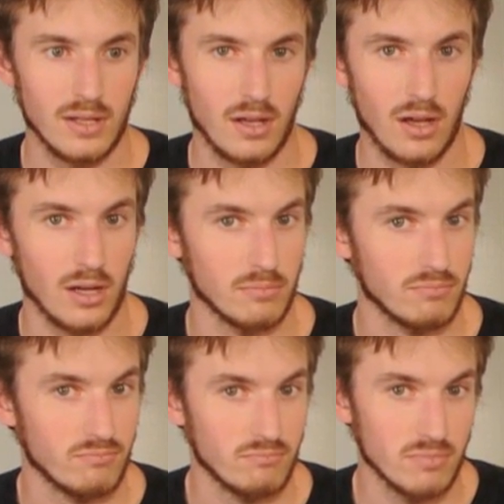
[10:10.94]

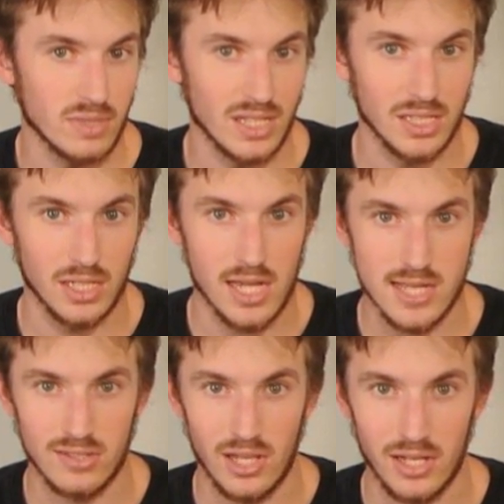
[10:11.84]
um, in
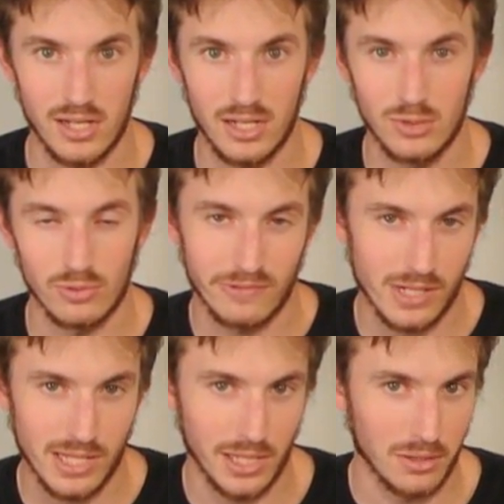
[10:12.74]
today's day and age, we're
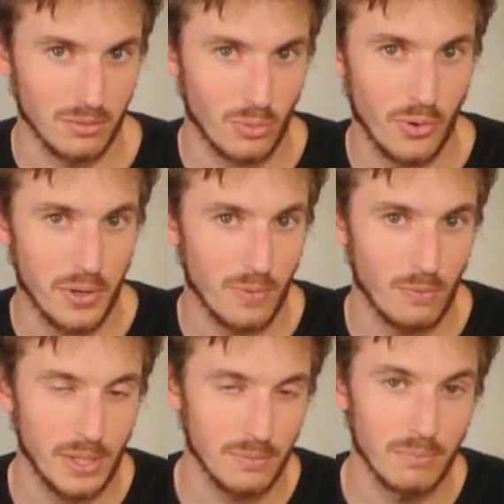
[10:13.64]
finally getting to the point where
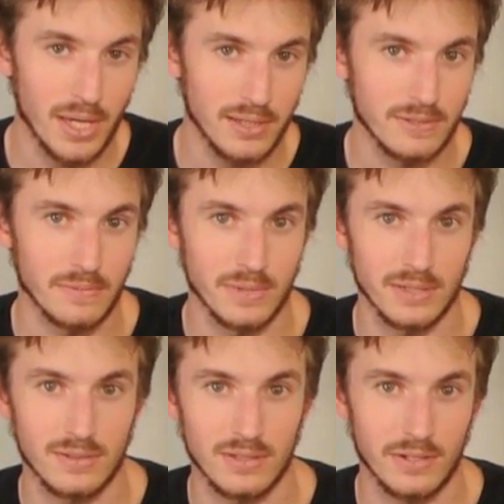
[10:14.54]
we can make some of
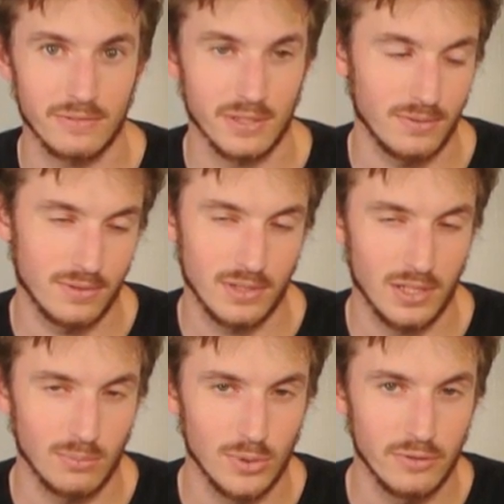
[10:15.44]
that stuff that you've
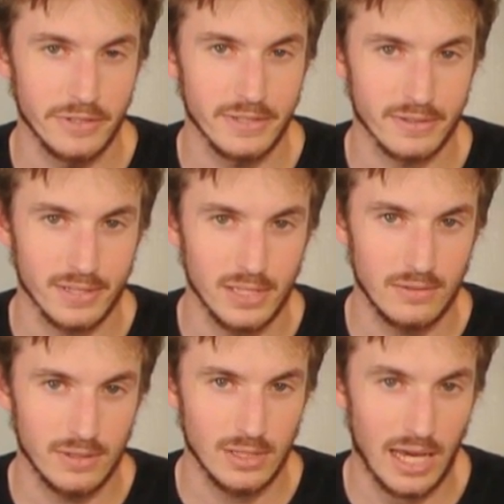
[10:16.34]
seen in movies and
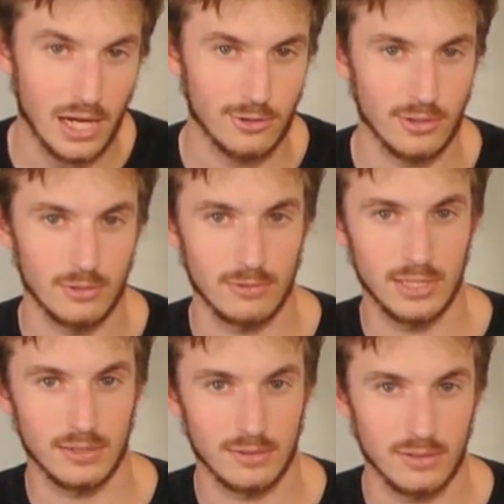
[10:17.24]
TV actually
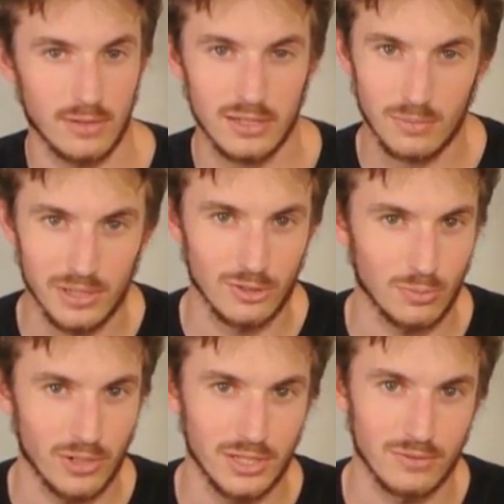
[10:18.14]
real, so that's my
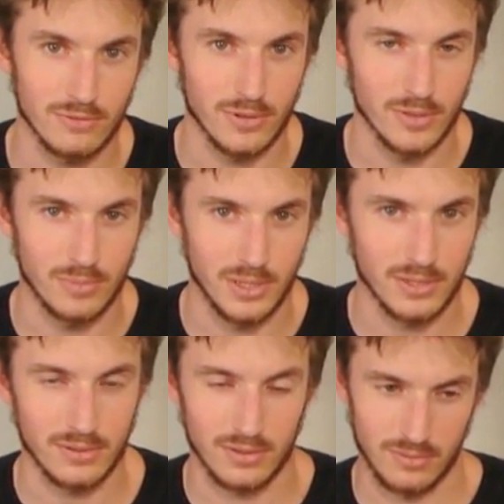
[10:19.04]
inspiration for it,
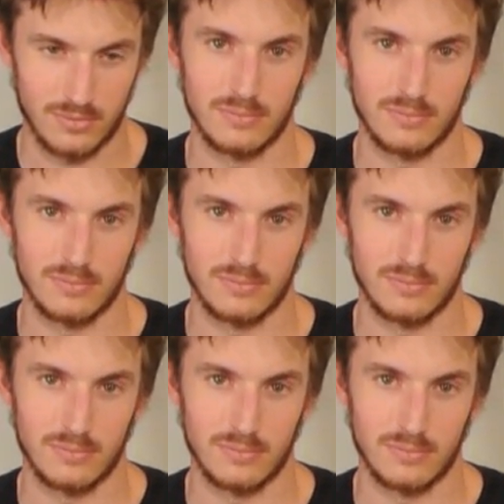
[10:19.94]
because